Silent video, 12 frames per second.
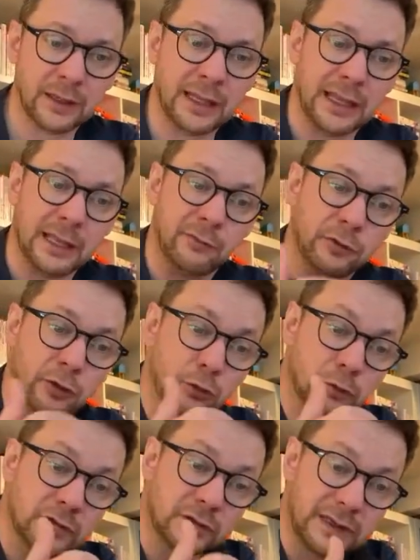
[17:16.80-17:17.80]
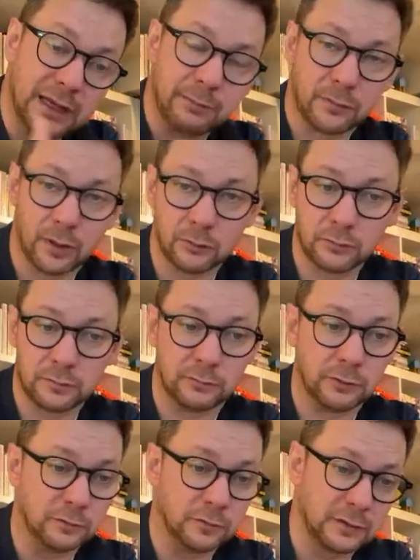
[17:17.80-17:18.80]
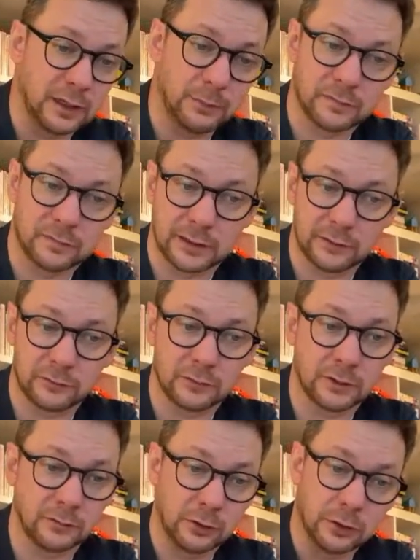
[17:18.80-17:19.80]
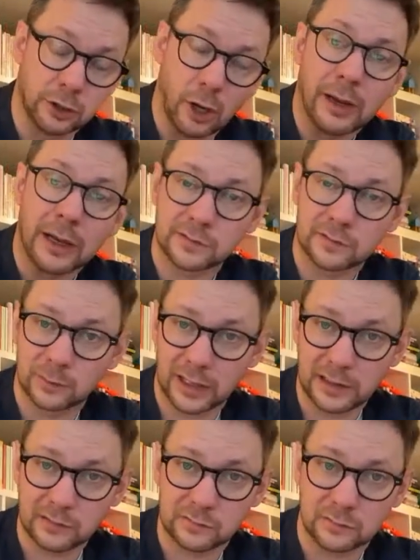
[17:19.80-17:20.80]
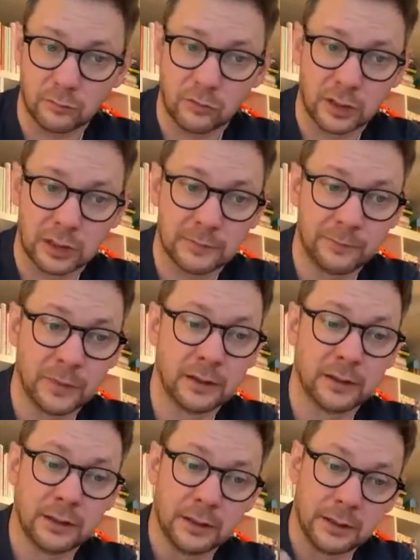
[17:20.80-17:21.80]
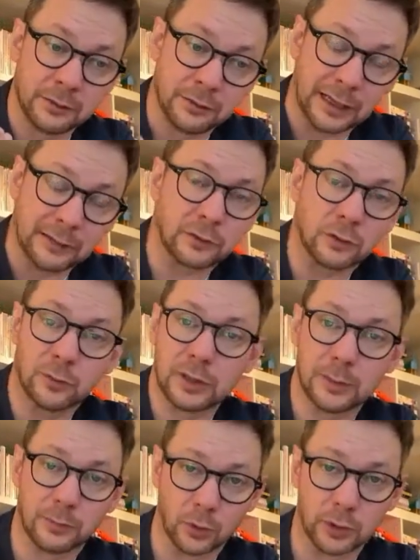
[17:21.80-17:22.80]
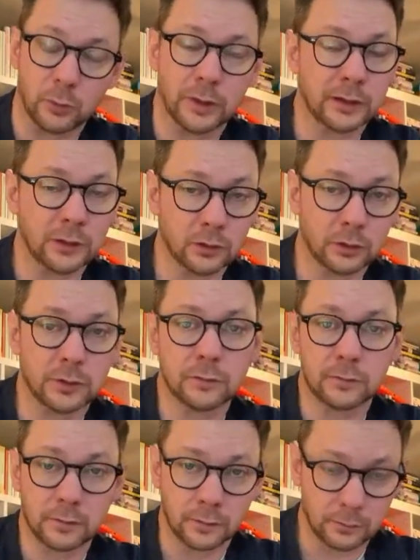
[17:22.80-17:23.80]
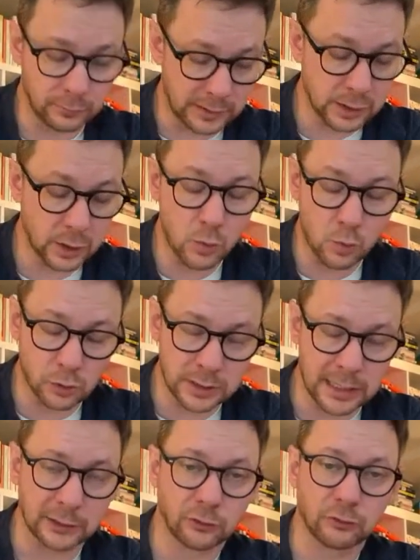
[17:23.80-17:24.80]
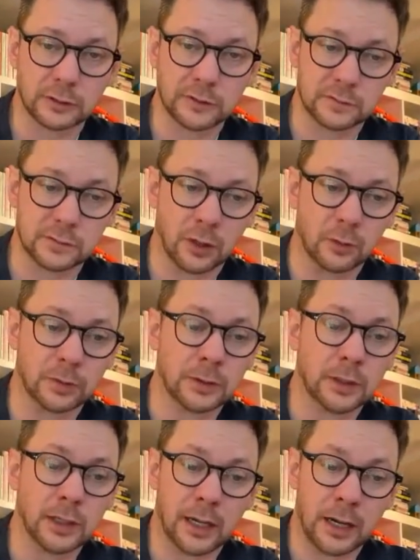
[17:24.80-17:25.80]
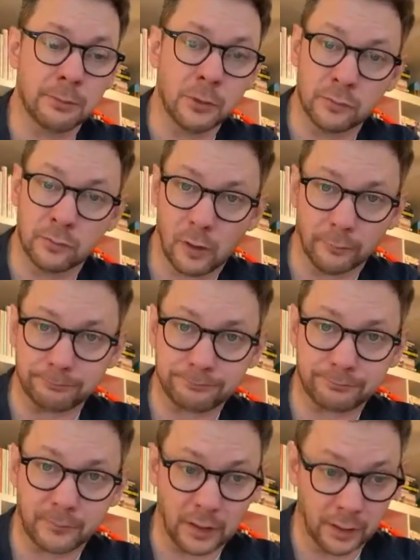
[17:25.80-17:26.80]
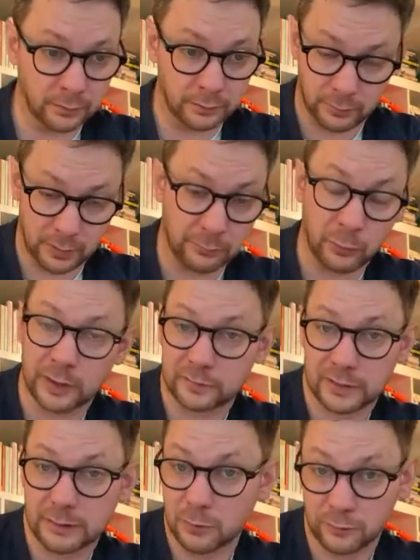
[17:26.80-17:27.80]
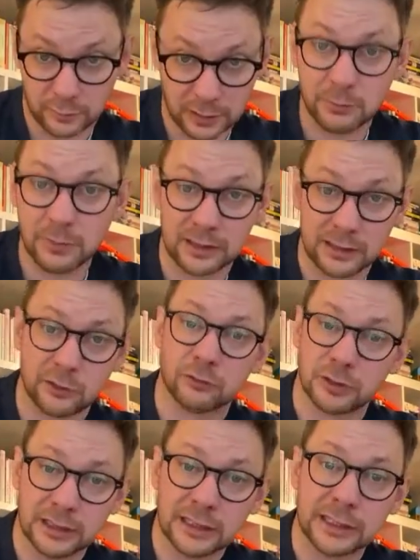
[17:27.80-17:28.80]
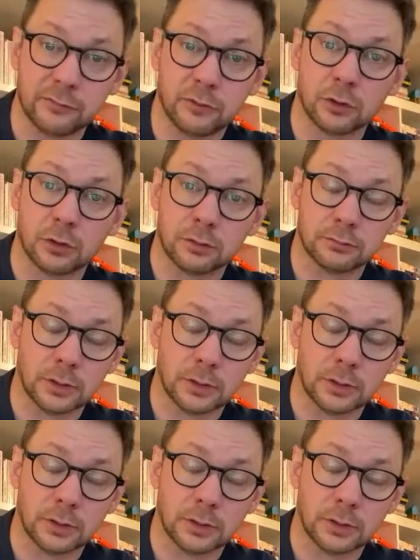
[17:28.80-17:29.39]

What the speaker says: If you skip those, if you skip a section, if you don't explain something, that's going to be a point where the audience, the reader, would naturally stop and move on. And when I say move on, I mean literally leave your